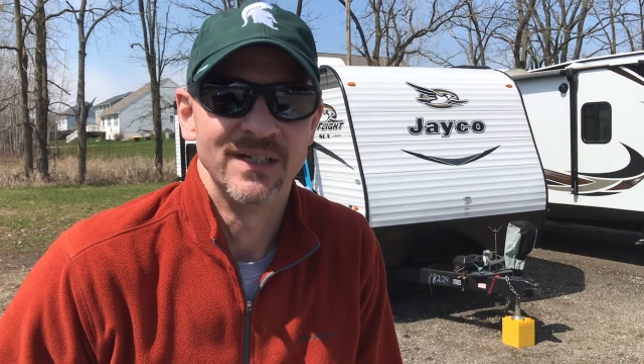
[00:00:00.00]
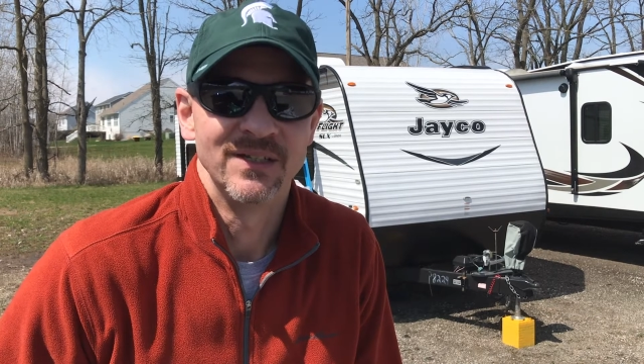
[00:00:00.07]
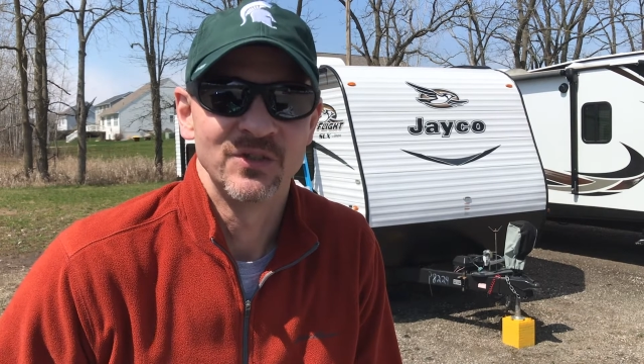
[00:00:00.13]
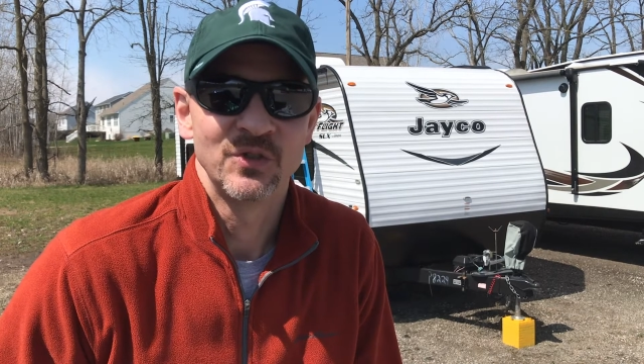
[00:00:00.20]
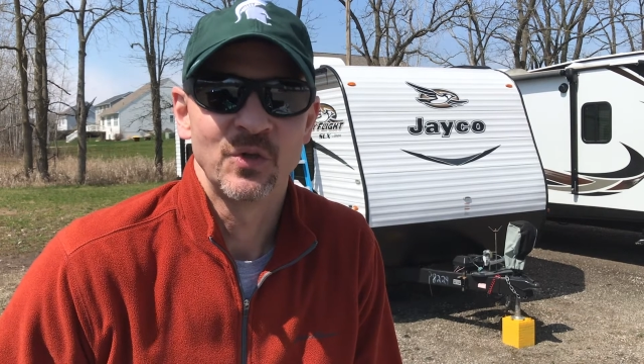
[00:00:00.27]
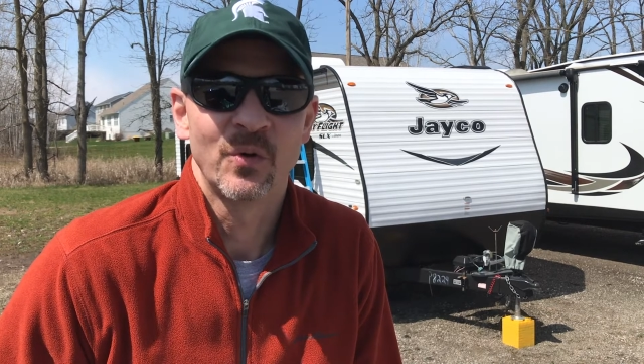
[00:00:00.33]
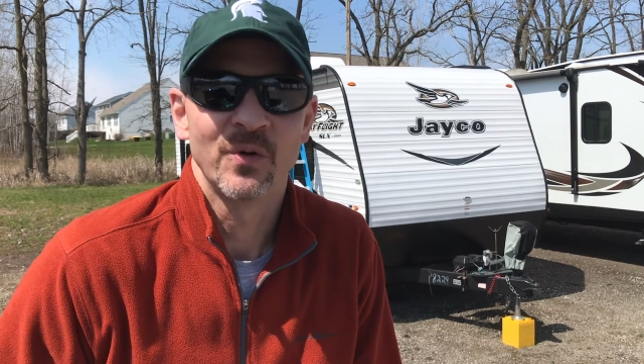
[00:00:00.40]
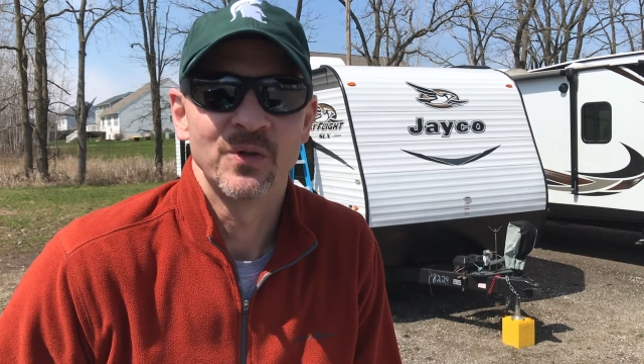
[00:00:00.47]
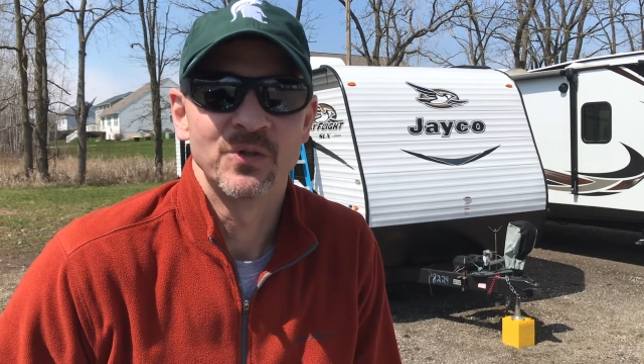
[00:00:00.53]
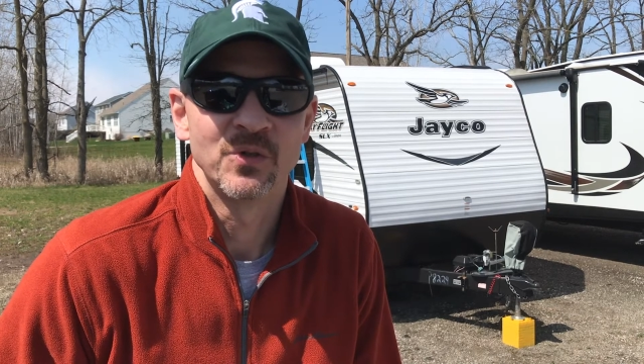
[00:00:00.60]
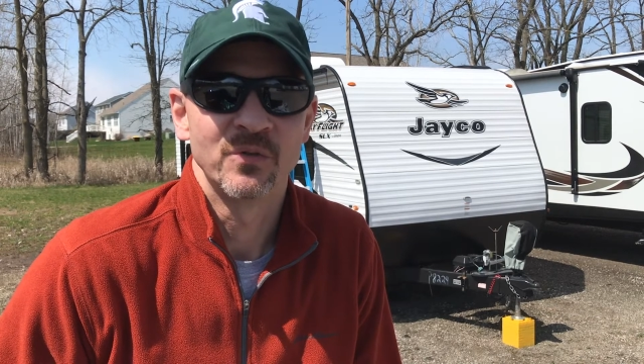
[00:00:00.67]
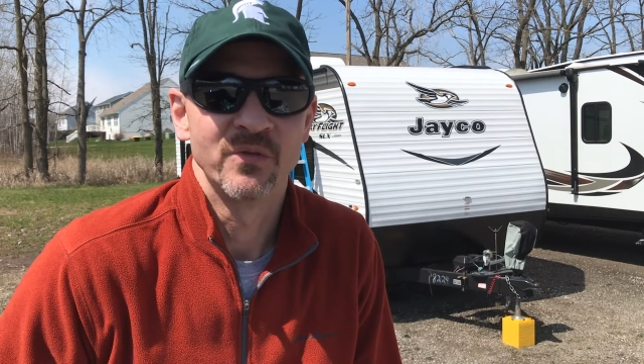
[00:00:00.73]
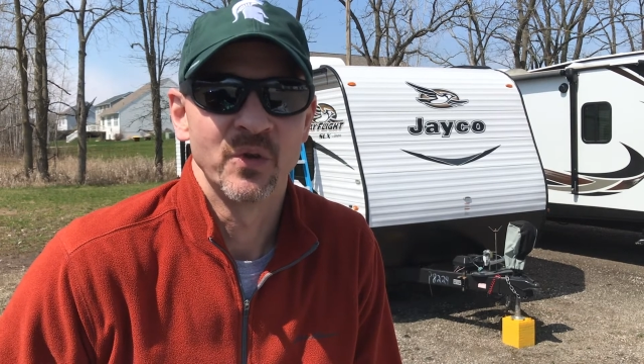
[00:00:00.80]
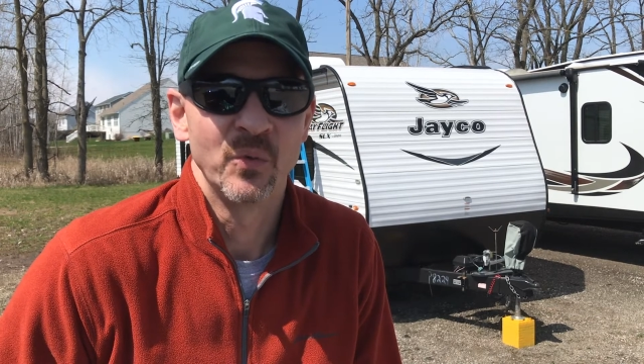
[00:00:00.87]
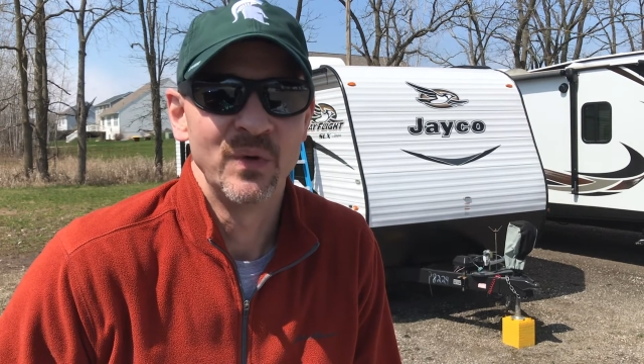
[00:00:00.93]
in storage
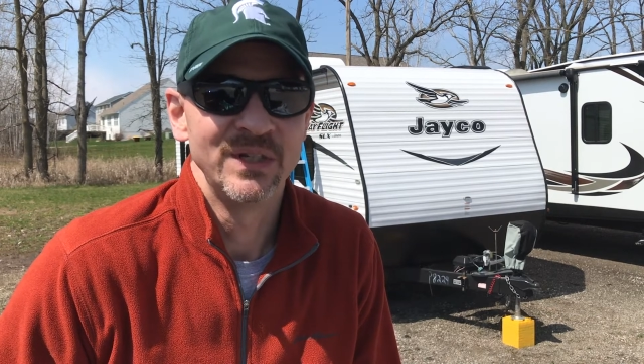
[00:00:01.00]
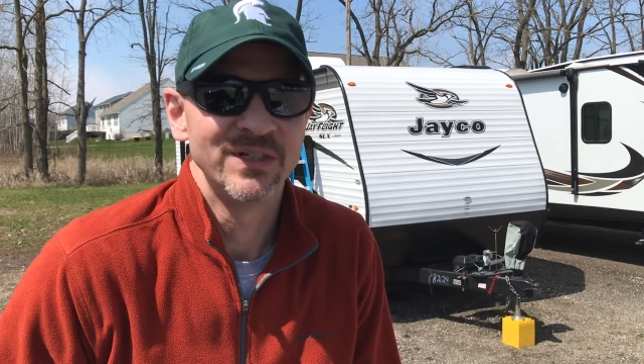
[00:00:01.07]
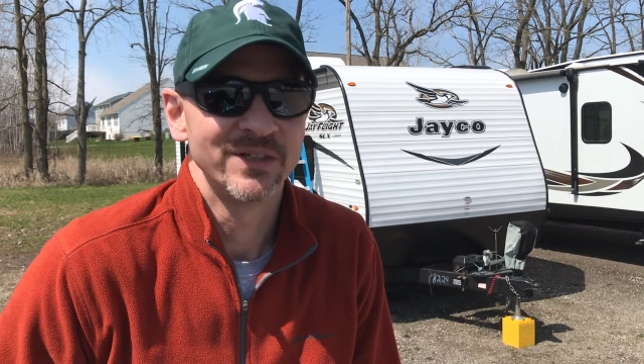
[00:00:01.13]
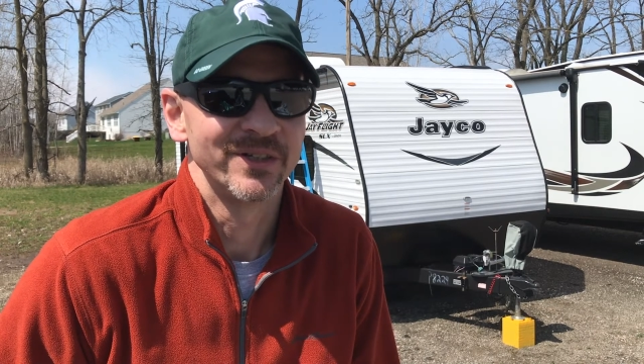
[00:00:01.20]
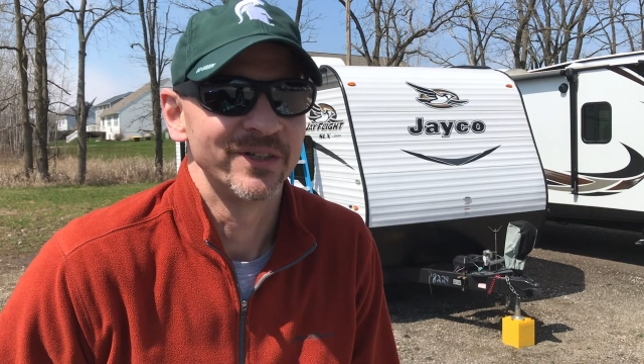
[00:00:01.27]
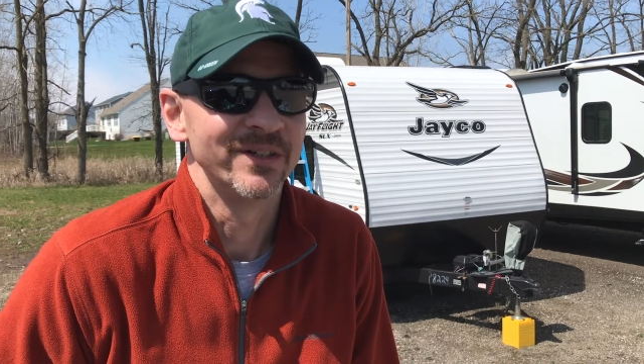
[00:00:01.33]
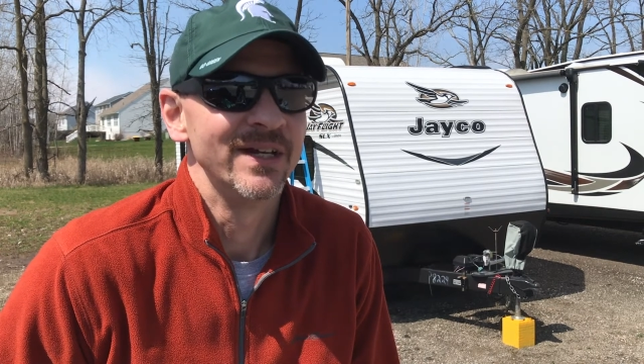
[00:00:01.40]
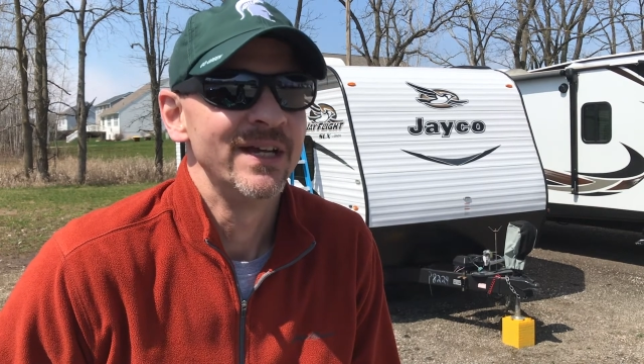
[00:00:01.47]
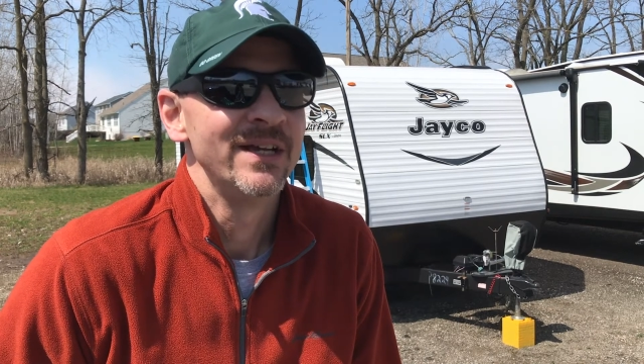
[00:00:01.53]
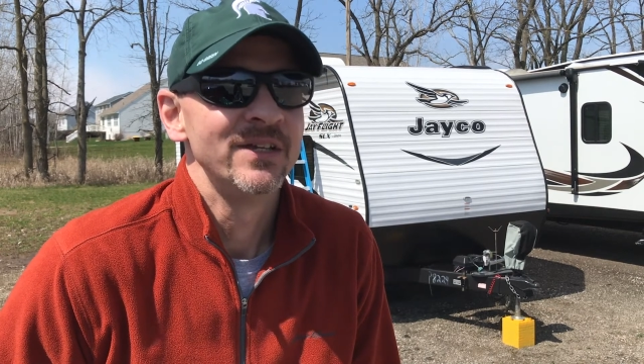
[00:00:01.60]
over the winter.